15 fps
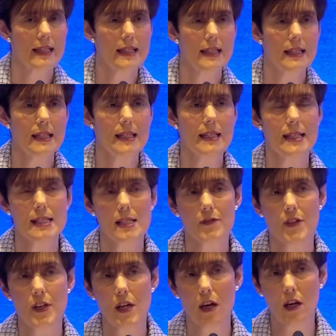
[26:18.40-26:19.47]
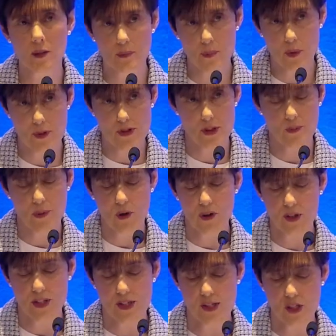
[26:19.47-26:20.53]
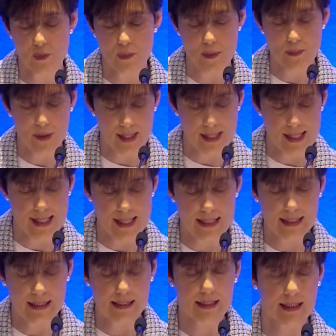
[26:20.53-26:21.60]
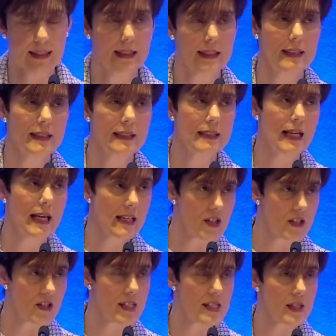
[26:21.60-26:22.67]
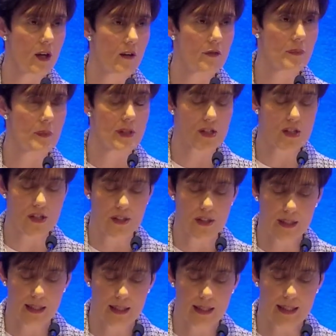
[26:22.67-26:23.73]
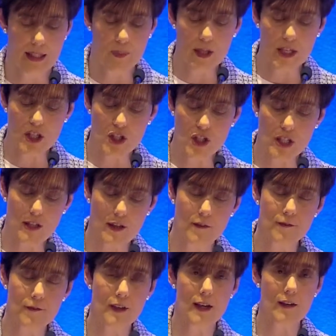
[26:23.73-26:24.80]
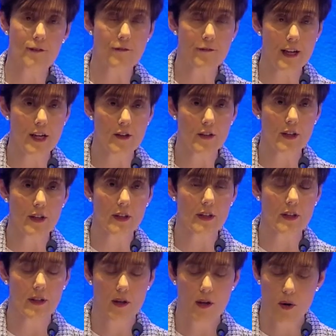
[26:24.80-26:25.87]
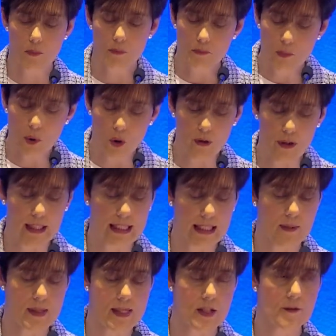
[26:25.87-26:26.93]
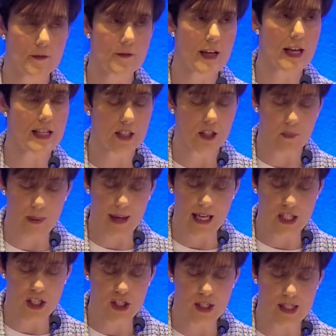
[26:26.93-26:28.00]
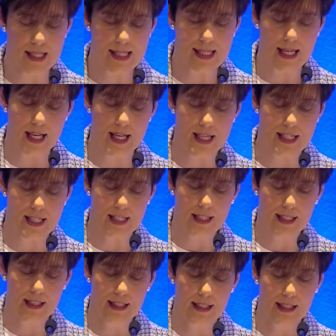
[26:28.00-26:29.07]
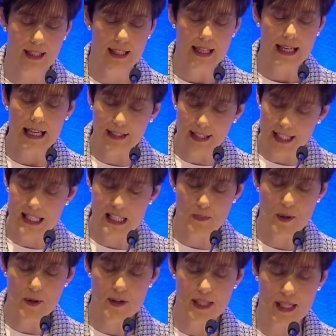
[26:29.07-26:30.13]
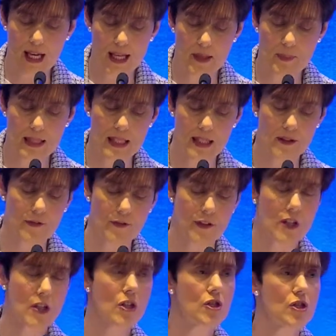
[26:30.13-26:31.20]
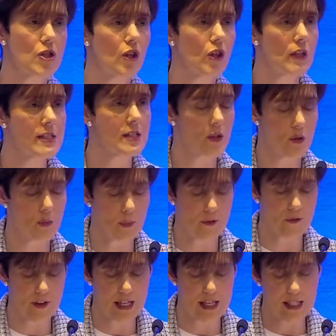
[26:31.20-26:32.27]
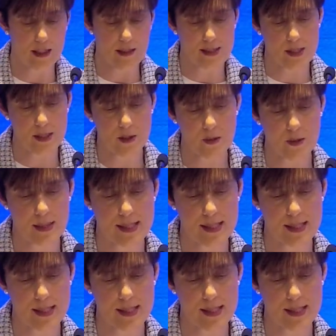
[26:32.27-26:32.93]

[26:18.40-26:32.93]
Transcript: It is of the utmost importance to me personally and to this government that we achieve a fairer, more inclusive and compassionate society, and that spirit, I believe, should also pervade our schools.